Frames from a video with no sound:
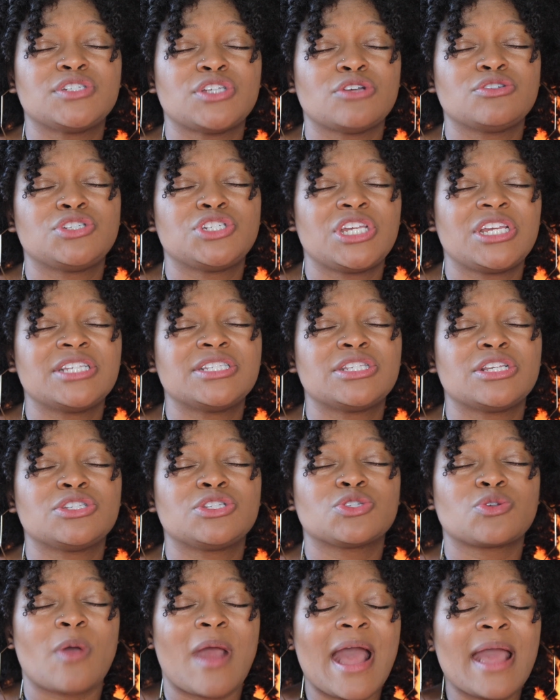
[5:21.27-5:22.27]
So she's
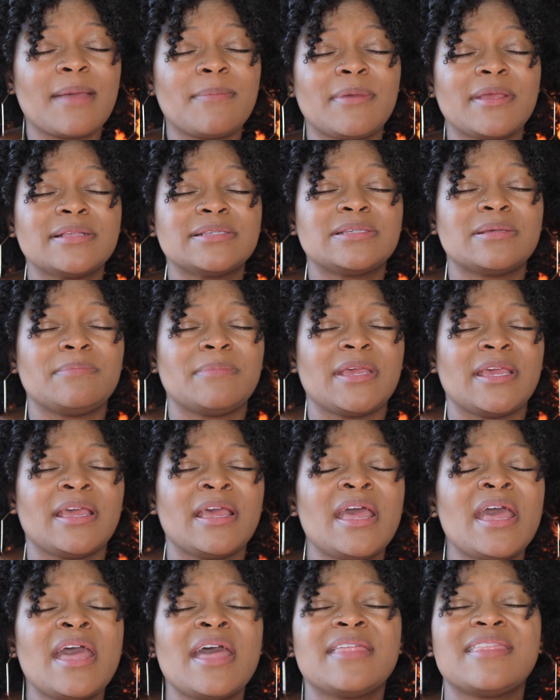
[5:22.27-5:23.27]
describing to
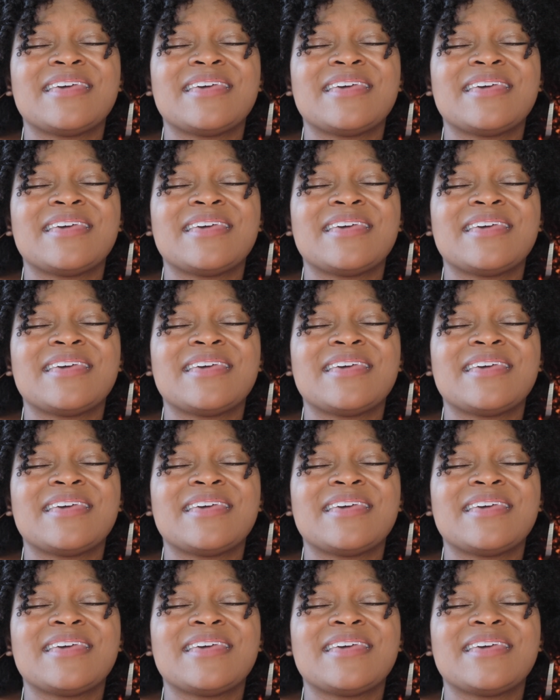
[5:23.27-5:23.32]
me